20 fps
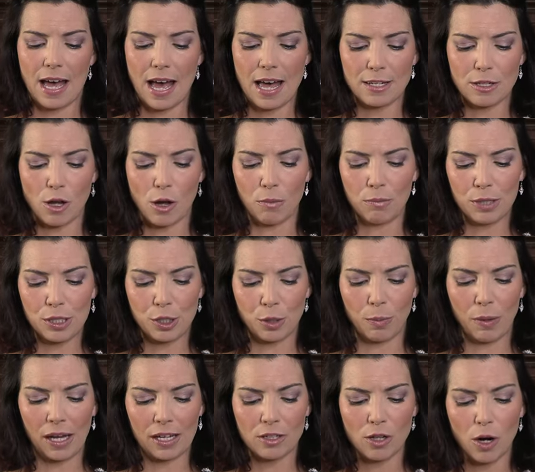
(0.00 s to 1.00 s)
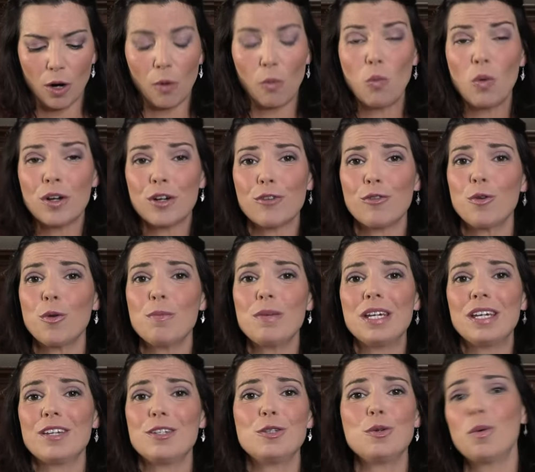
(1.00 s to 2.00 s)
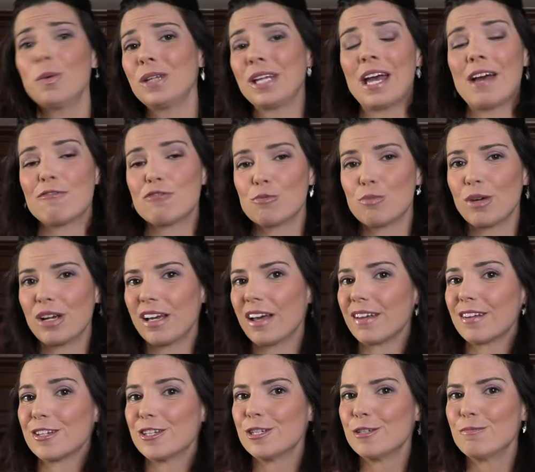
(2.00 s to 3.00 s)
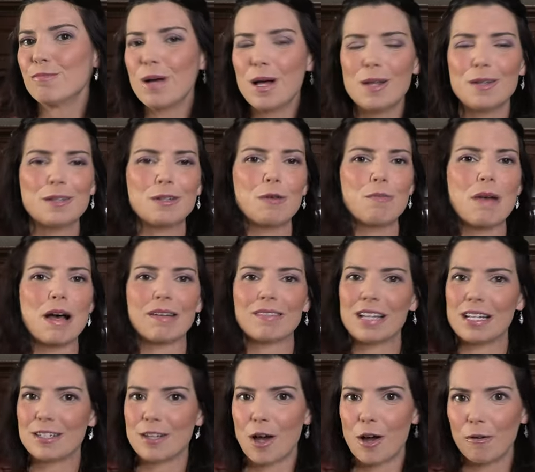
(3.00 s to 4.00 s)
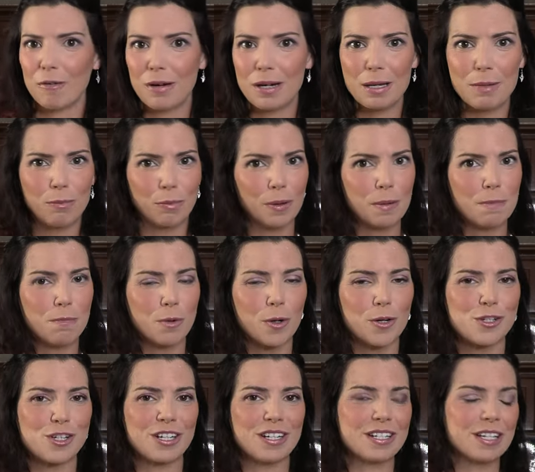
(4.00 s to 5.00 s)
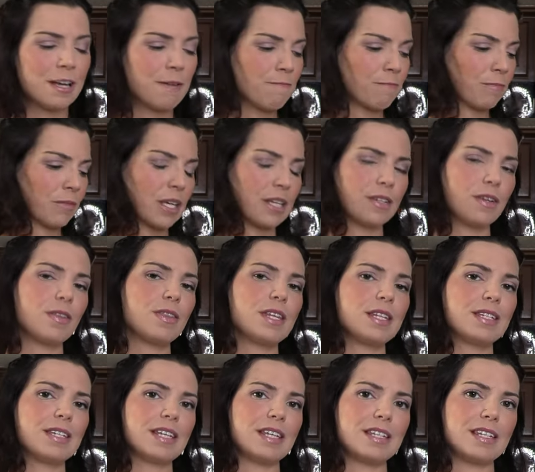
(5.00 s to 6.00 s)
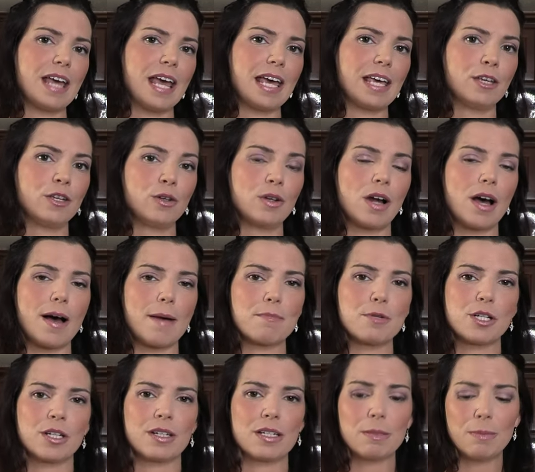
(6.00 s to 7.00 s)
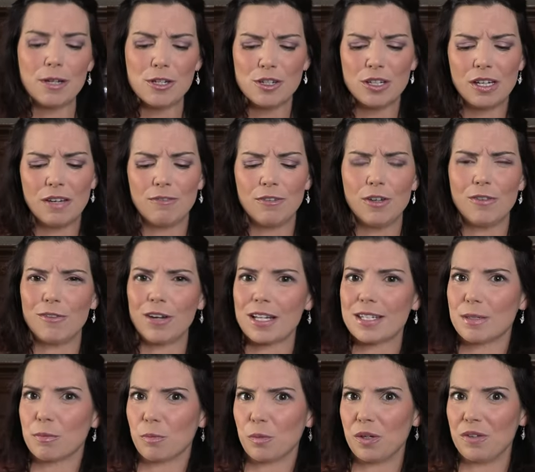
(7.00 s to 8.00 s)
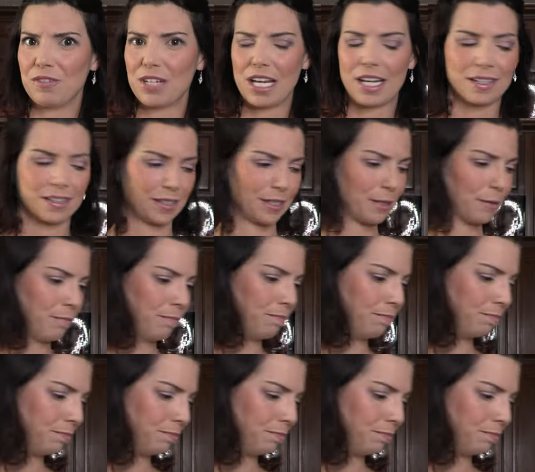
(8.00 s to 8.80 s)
as all blister packs are, wonderful because you only have to break out a small little amount. It's already pre-portioned, so this is a good option, especially if you've got some reef tanks.